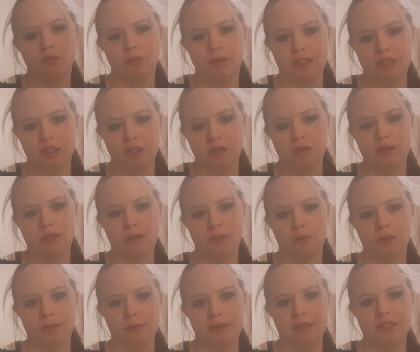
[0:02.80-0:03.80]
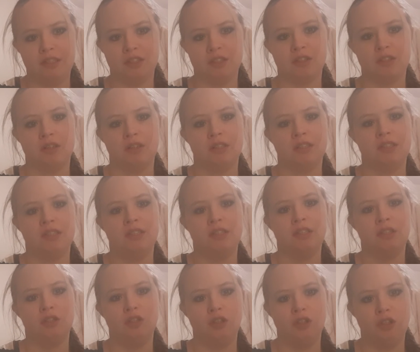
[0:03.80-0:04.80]
which loose women discussed.
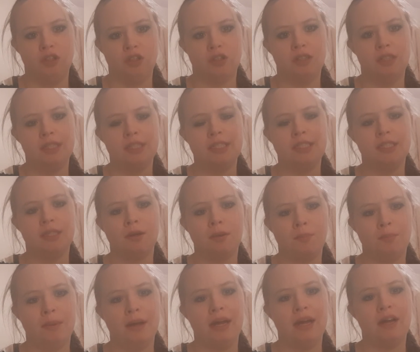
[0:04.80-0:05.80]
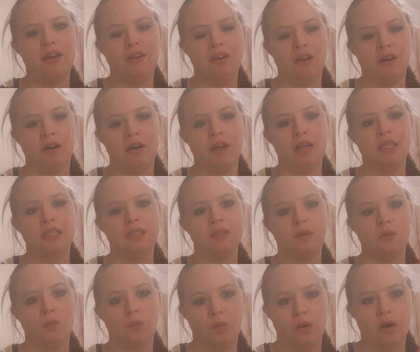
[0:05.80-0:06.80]
Does being nice
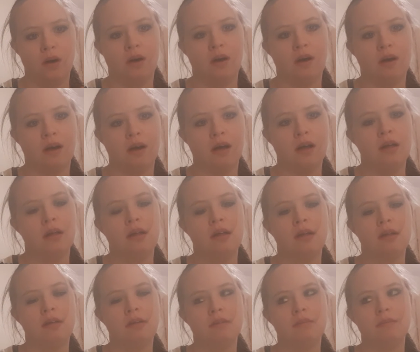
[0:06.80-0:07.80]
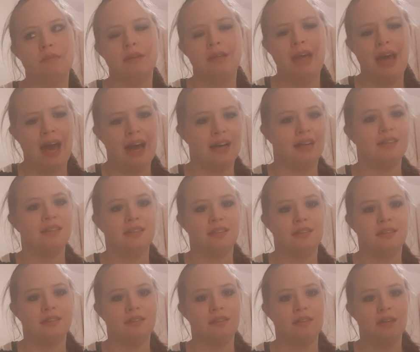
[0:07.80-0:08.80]
work? Yes.
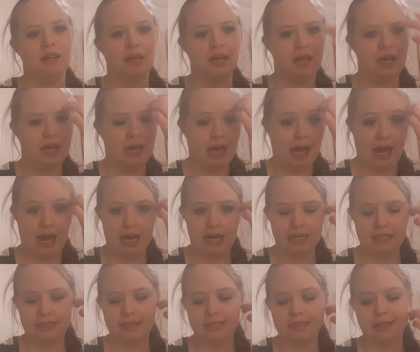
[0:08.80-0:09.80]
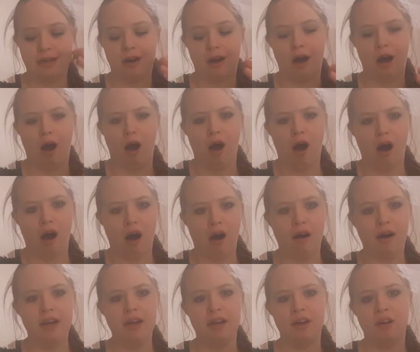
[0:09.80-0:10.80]
And
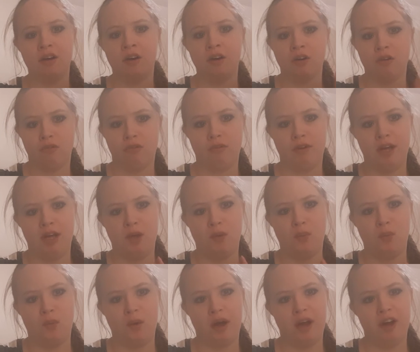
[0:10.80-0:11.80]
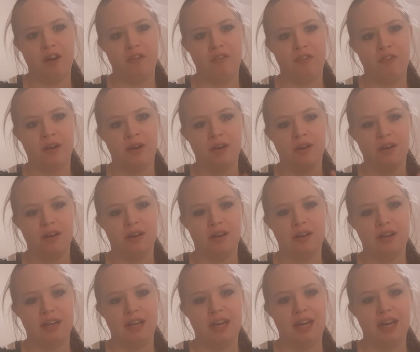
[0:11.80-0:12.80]
I agree with
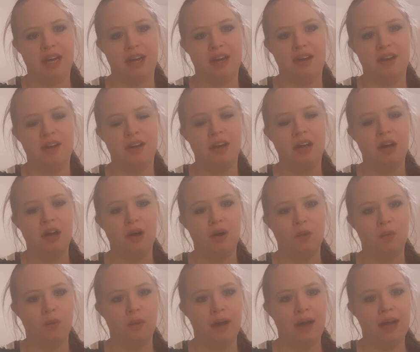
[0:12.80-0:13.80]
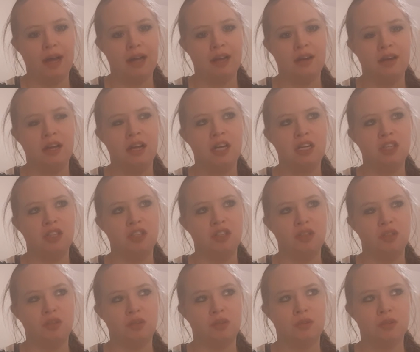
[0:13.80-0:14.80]
Coleen when
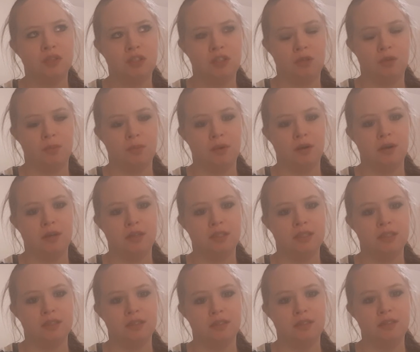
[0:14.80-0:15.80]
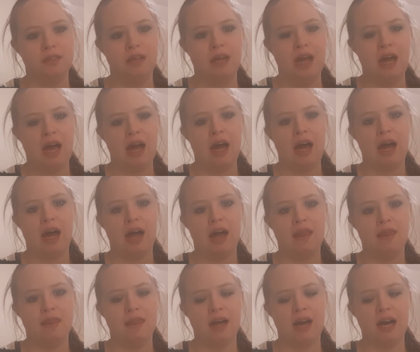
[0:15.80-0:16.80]
she talks to a person
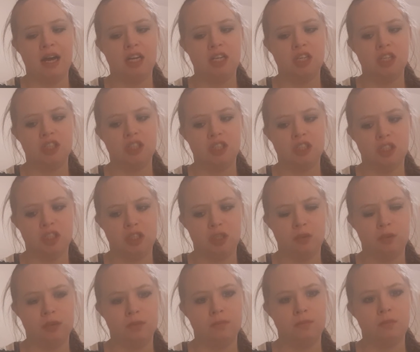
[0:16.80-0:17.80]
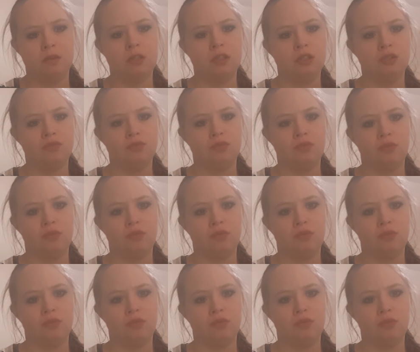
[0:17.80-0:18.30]
and that she would much